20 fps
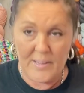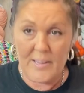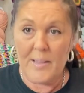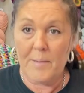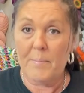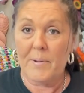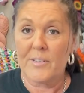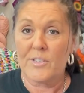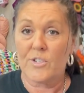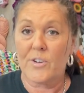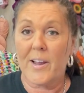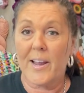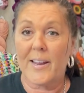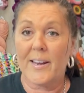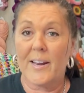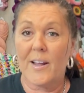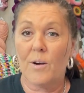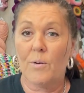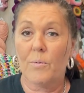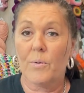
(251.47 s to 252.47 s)
Am I
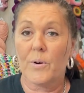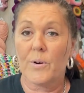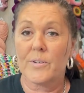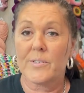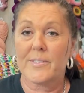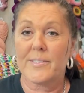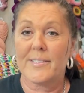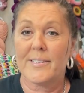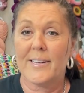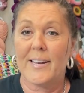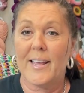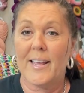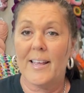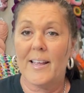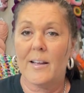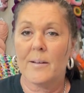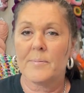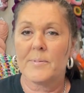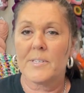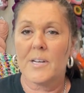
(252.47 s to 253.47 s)
dragging out words today?
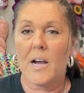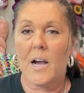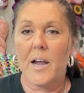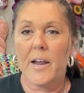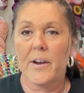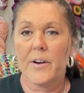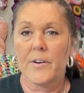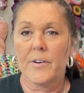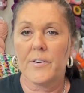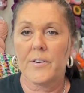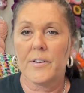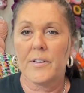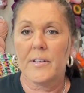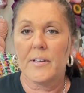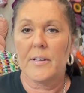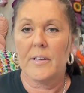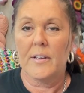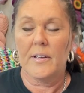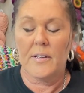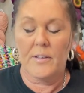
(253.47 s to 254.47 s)
I'm tired.
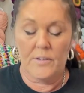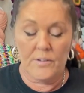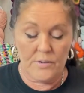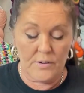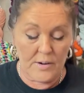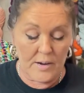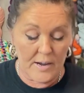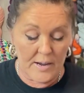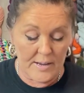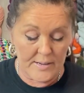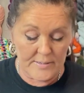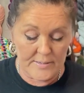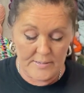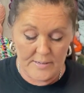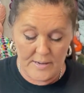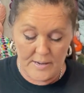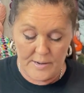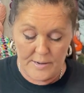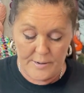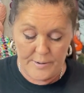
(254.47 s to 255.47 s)
You guys,
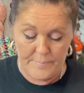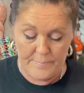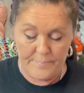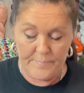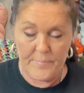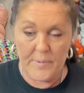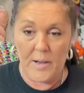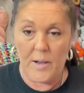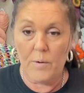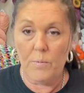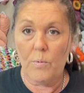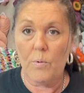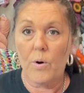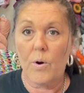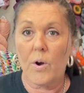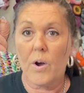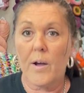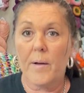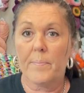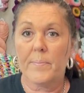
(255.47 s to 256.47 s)
um, I
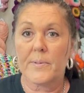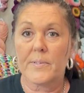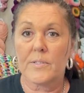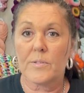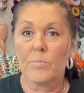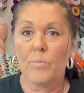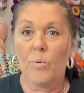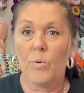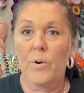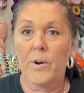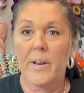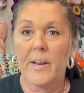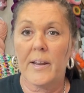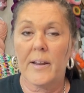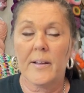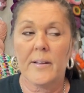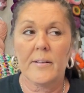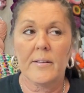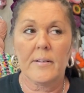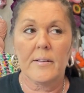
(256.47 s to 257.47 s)
woke up this
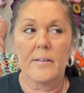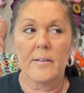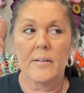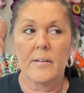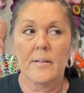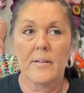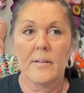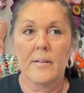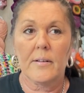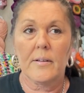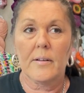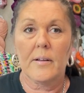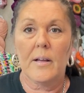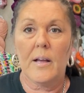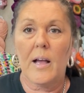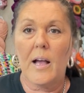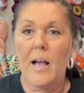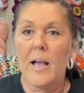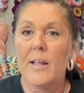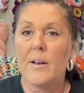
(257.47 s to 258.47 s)
morning.
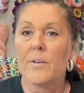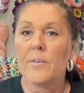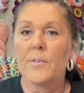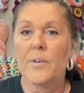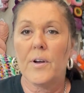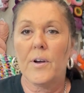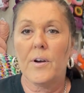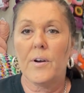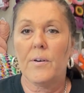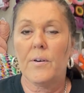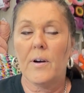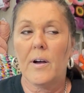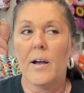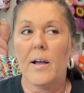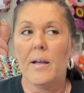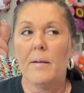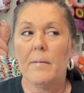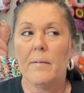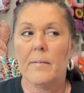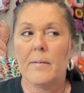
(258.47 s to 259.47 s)
I don't know.
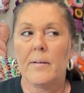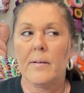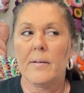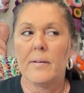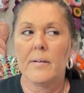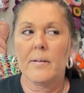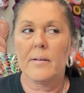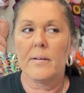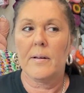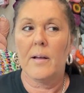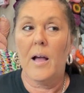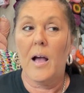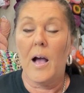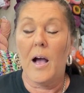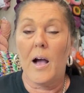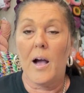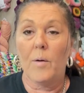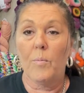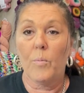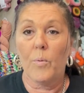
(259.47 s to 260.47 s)
I,
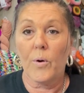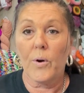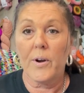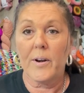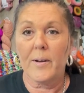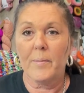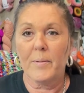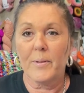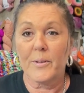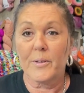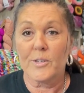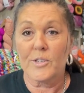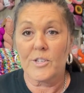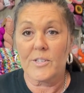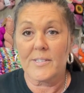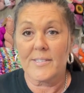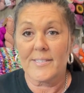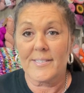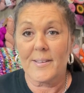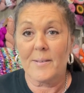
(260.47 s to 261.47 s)
I'm worried I'm allergic
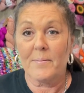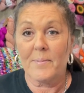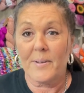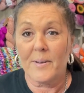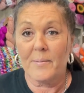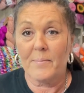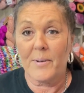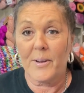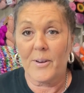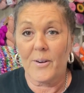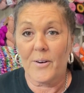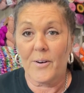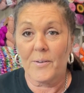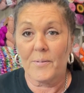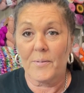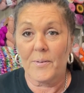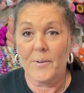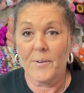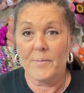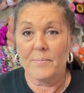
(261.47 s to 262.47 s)
to something in my yarn
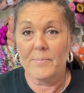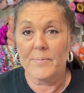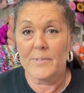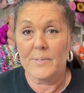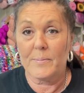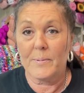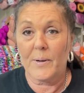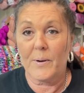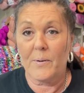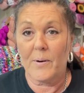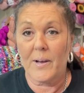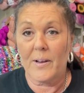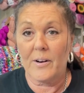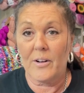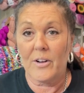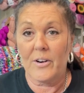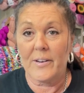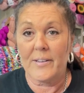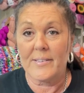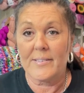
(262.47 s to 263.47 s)
room, to be quite
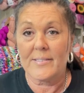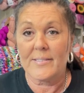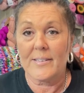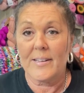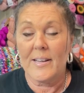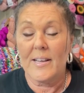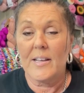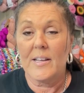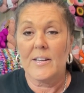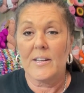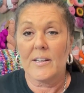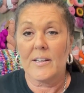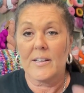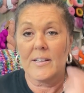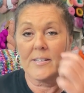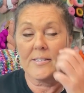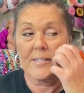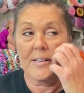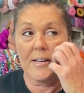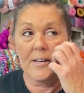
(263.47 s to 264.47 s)
honest
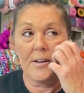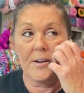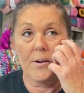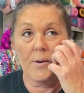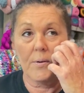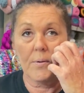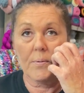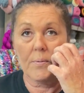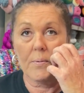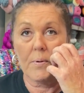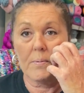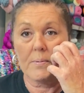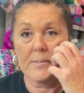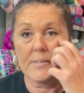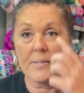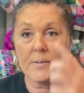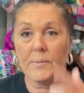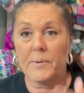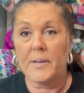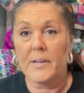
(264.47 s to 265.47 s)
because I know, what was
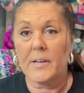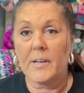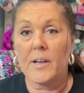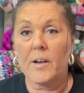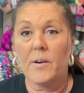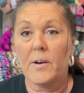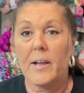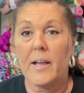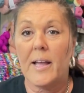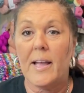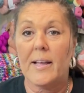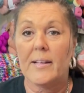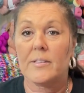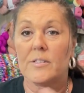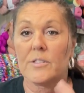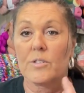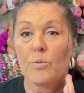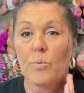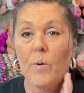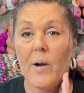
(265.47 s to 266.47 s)
it, a week ago, I had
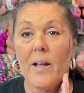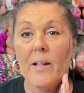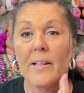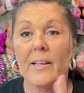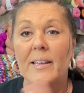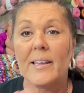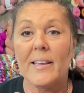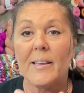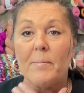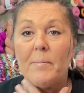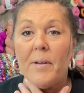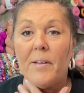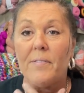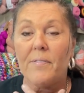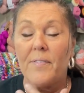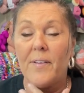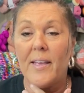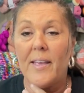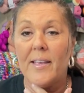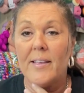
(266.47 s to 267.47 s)
swelling in my
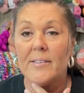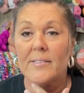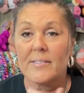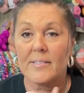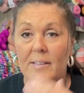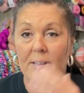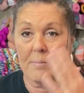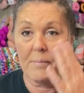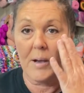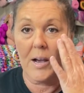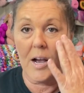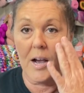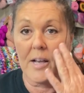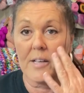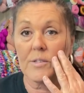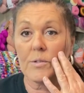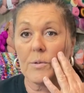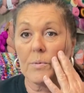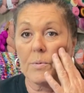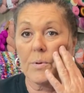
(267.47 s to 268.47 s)
face and my
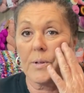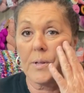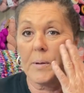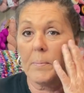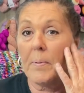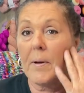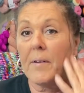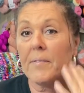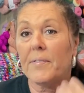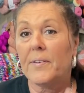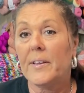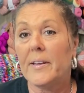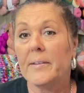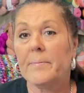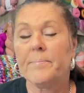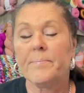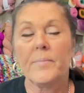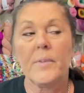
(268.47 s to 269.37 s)
eyes were really puffy.